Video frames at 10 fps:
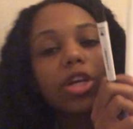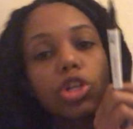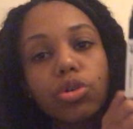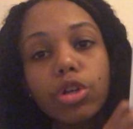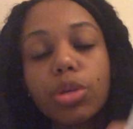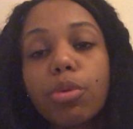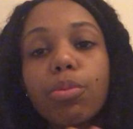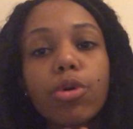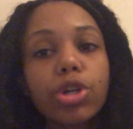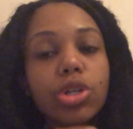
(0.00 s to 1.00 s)
sure the
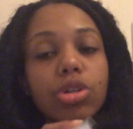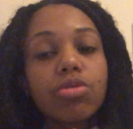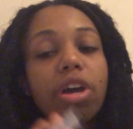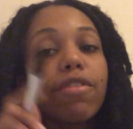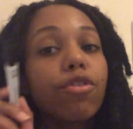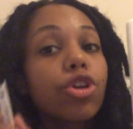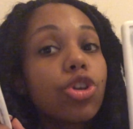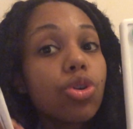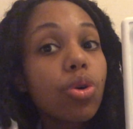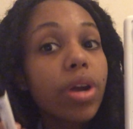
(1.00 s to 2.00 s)
proportion is right for
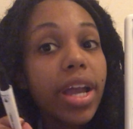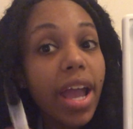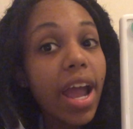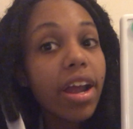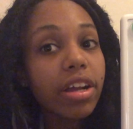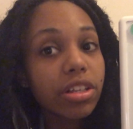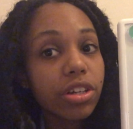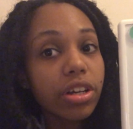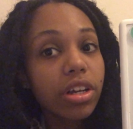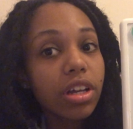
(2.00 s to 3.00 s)
your
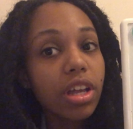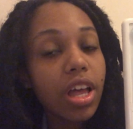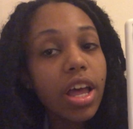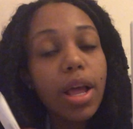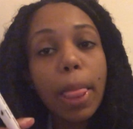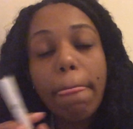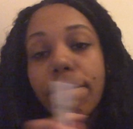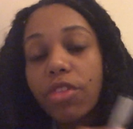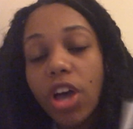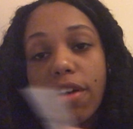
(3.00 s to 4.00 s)
character,
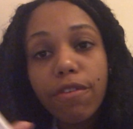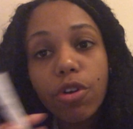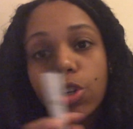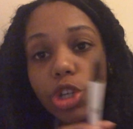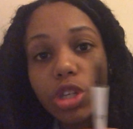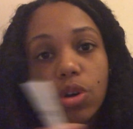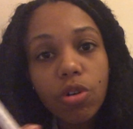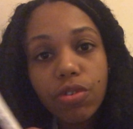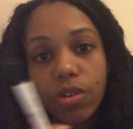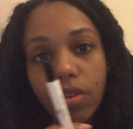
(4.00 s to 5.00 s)
not for just
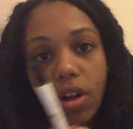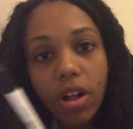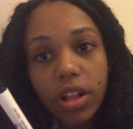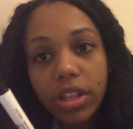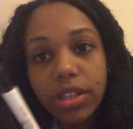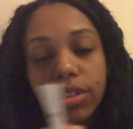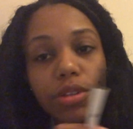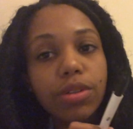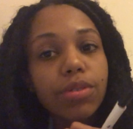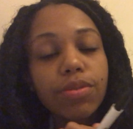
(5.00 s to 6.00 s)
overall
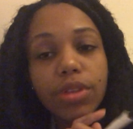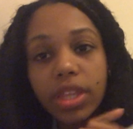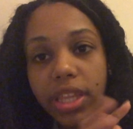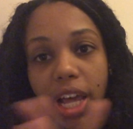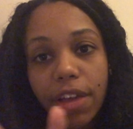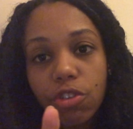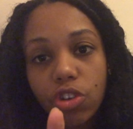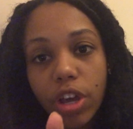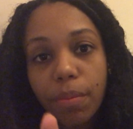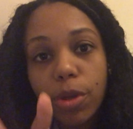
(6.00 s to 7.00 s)
life
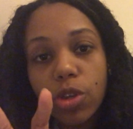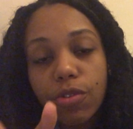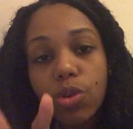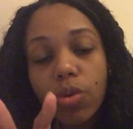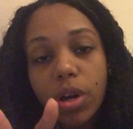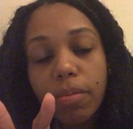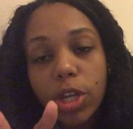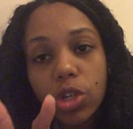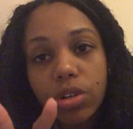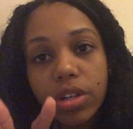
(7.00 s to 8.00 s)
drawing, but if you want to make
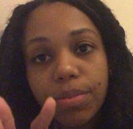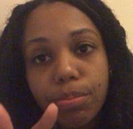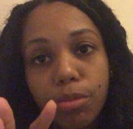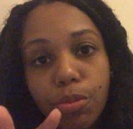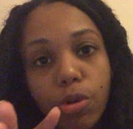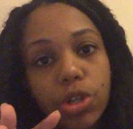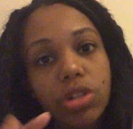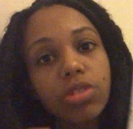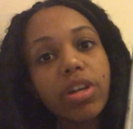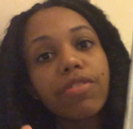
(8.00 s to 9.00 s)
sure your proportion
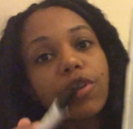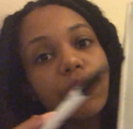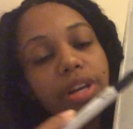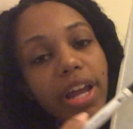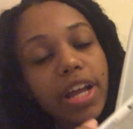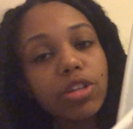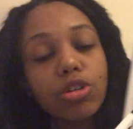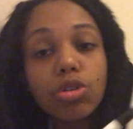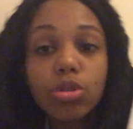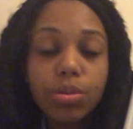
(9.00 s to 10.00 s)
is right for your character.
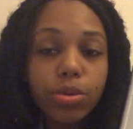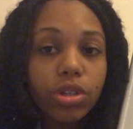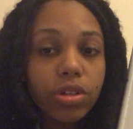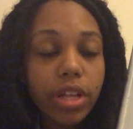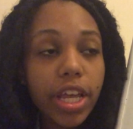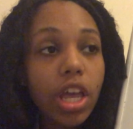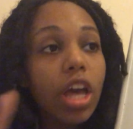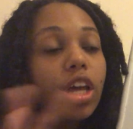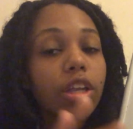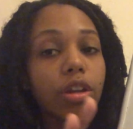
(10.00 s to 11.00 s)
So suppose you're like,
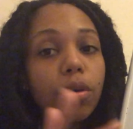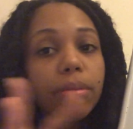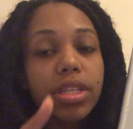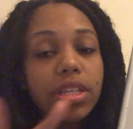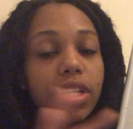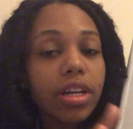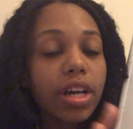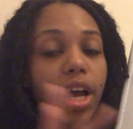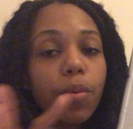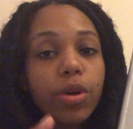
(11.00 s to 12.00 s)
Miss Tiana,
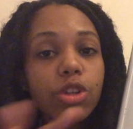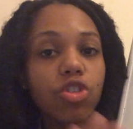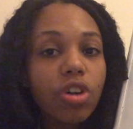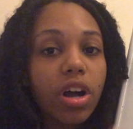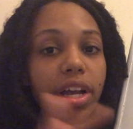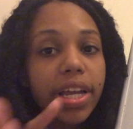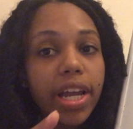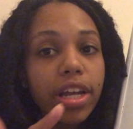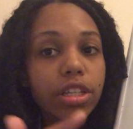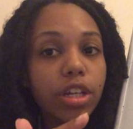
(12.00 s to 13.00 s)
I want to draw a
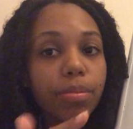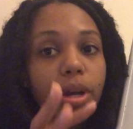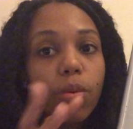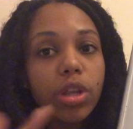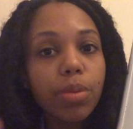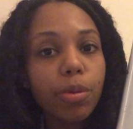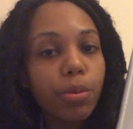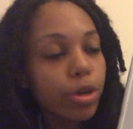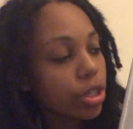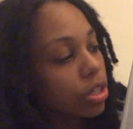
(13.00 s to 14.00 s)
character, but I want the
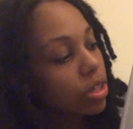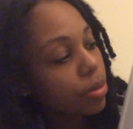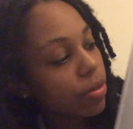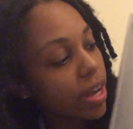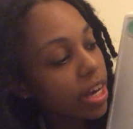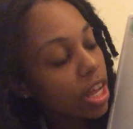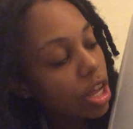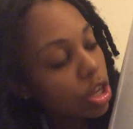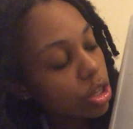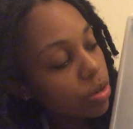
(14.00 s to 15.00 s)
proportions to be right.
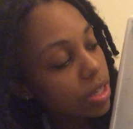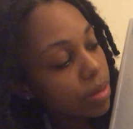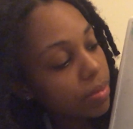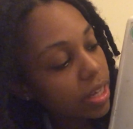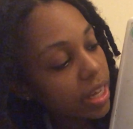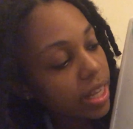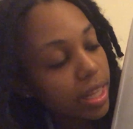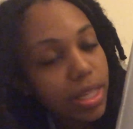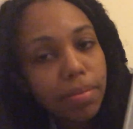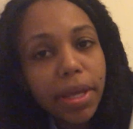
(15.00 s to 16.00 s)
So in something like
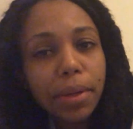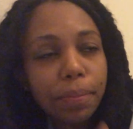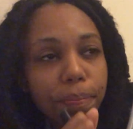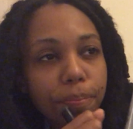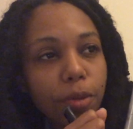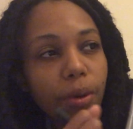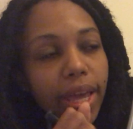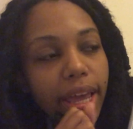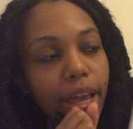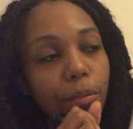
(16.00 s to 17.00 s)
this, I'm like,
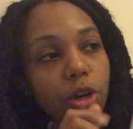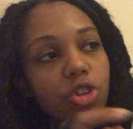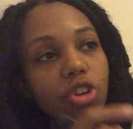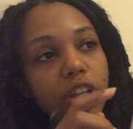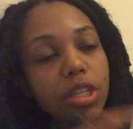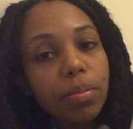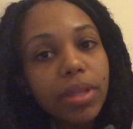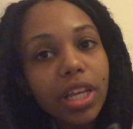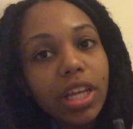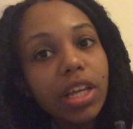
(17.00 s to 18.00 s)
okay, I'm gonna draw
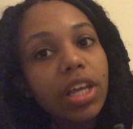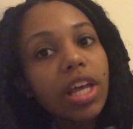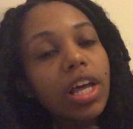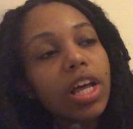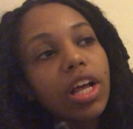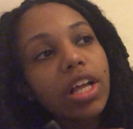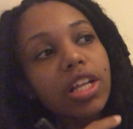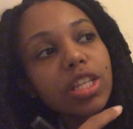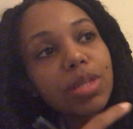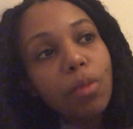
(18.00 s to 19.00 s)
something
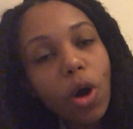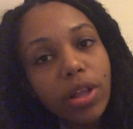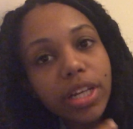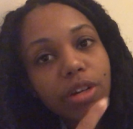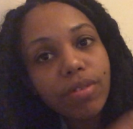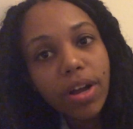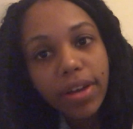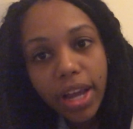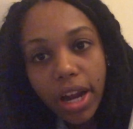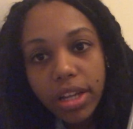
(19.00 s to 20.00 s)
small, like a round
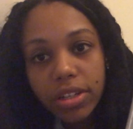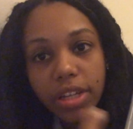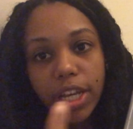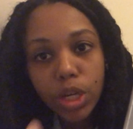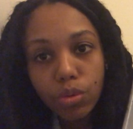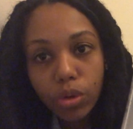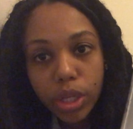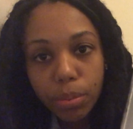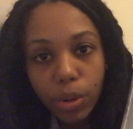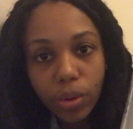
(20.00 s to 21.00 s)
character, like in Roly
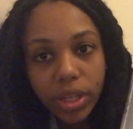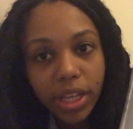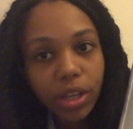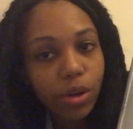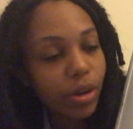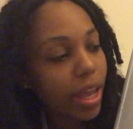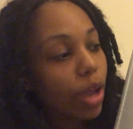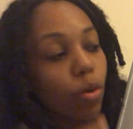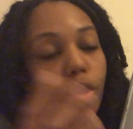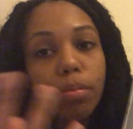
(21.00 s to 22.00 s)
Poly, okay,
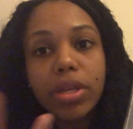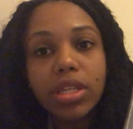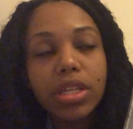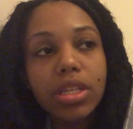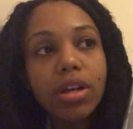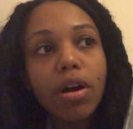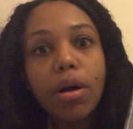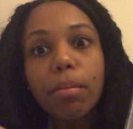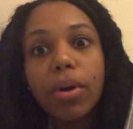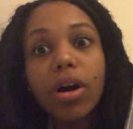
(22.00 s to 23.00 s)
or Mrs.
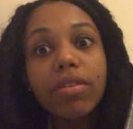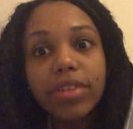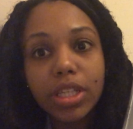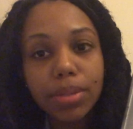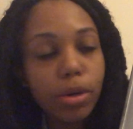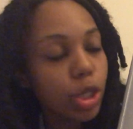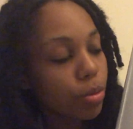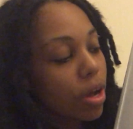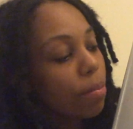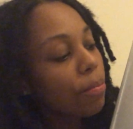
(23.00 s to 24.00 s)
Puff in SpongeBob.